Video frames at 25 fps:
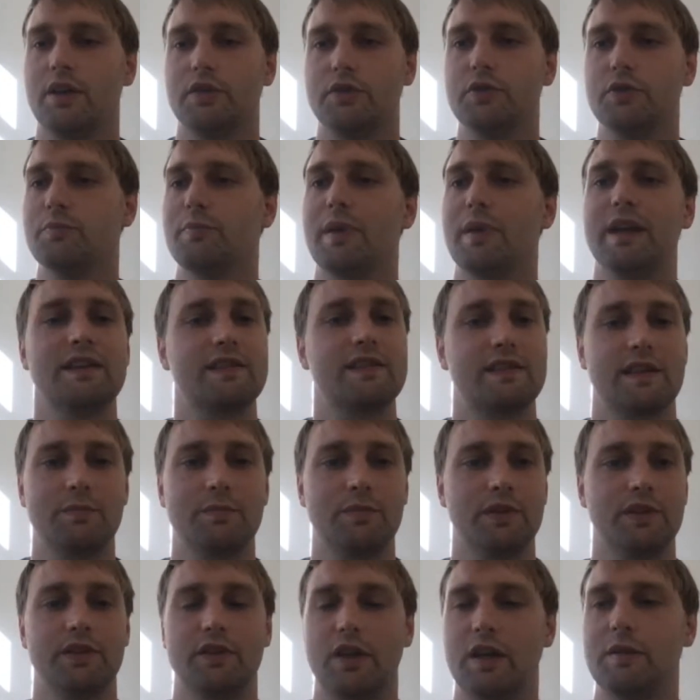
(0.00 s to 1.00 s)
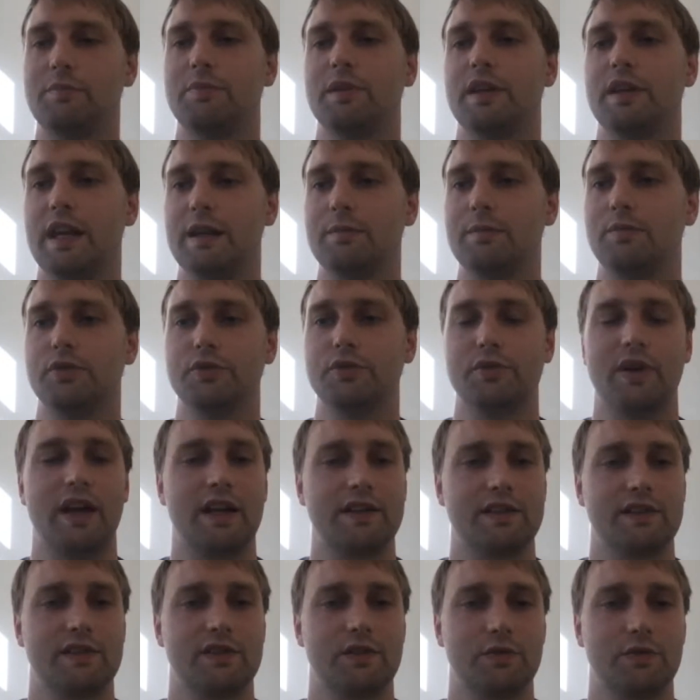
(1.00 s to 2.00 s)
you may simply not be able to
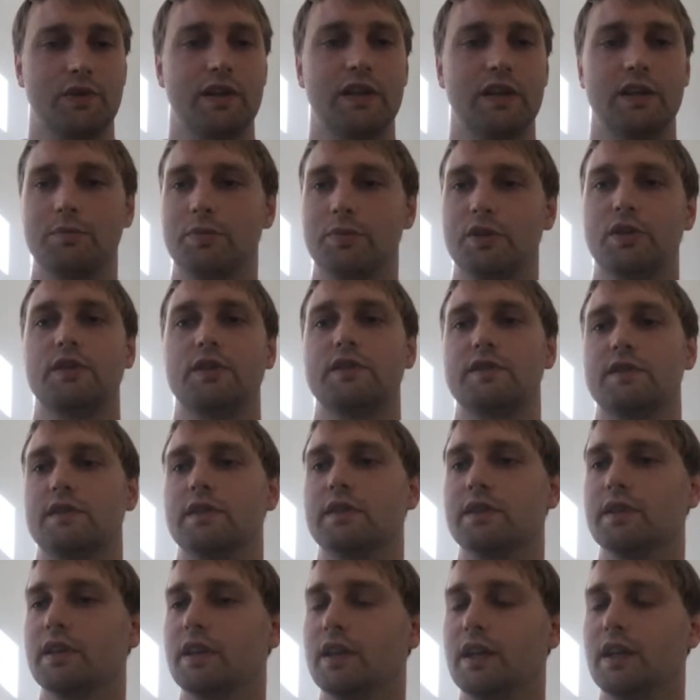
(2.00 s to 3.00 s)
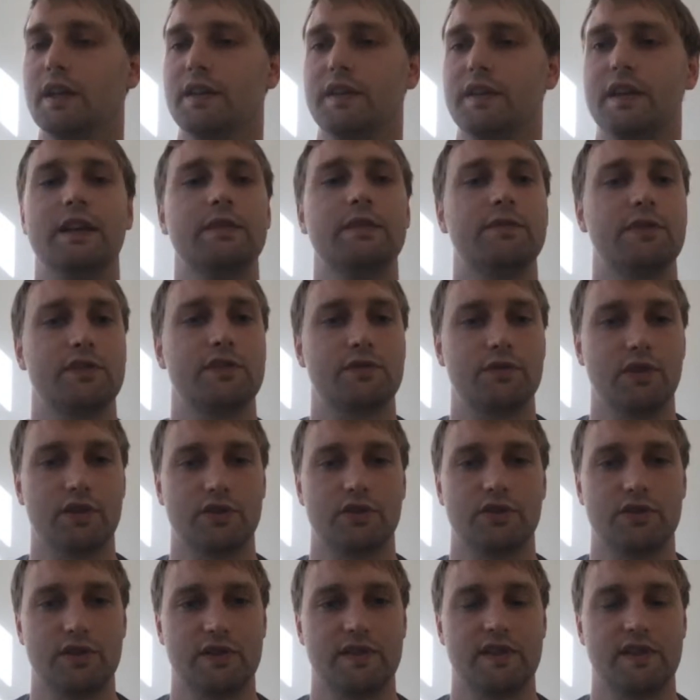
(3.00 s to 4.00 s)
access credit because the
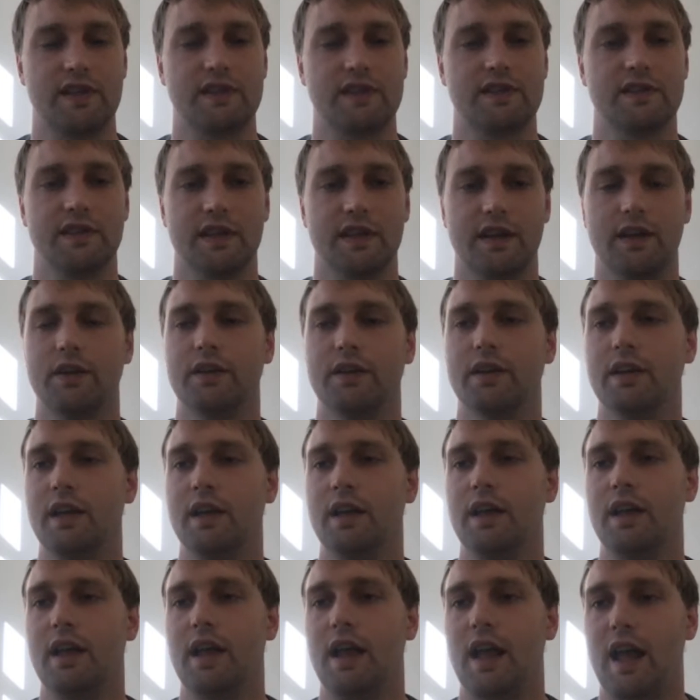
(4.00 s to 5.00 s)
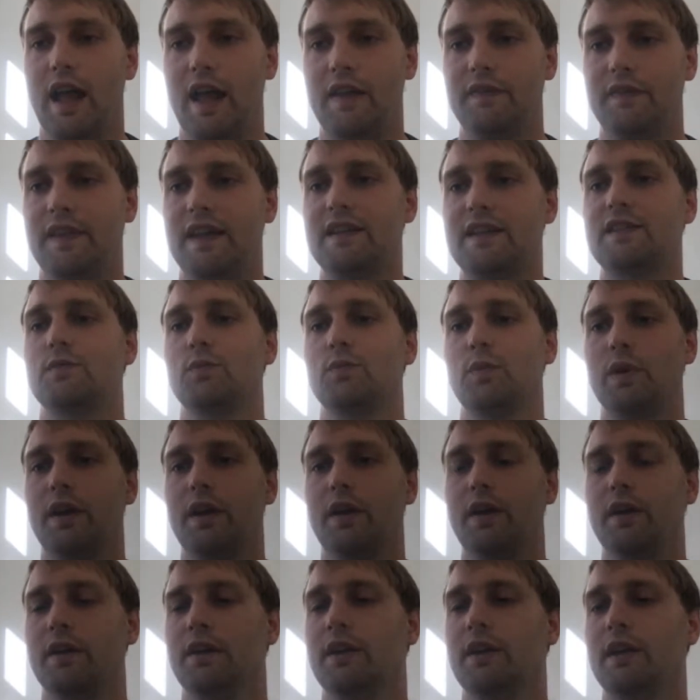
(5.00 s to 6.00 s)
infrastructure just isn't there. And that's
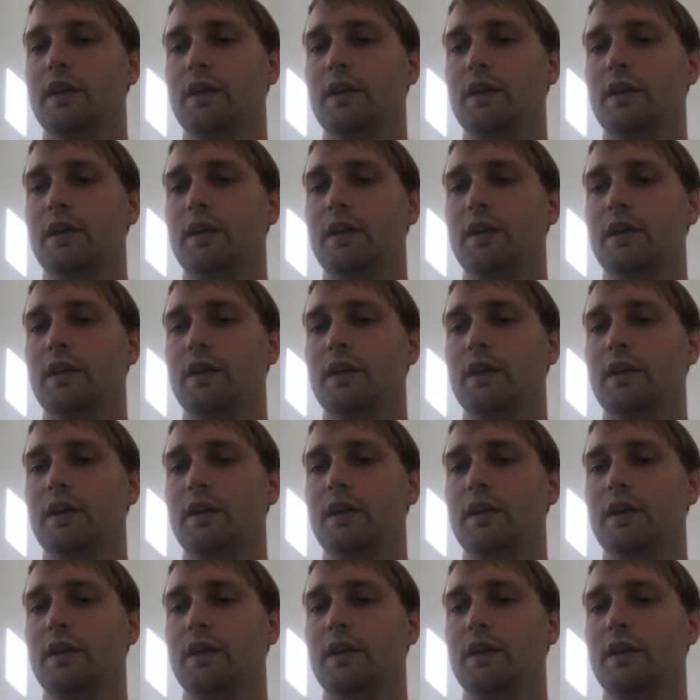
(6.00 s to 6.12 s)
where